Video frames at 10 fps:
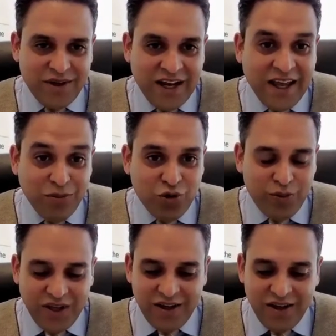claim to
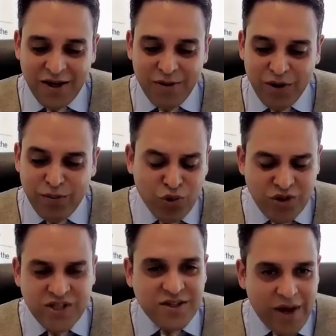be, but
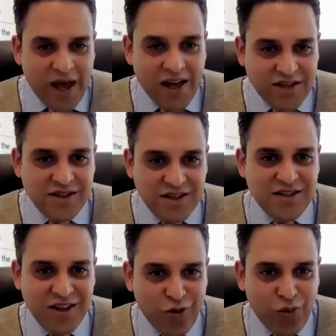Buddhism has this
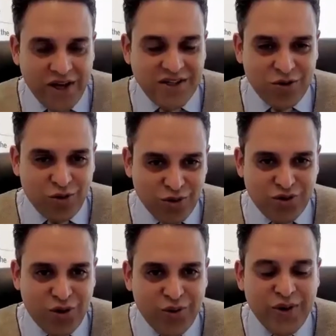in the West
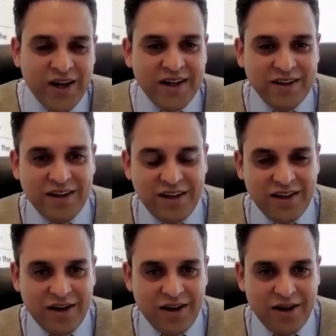also, the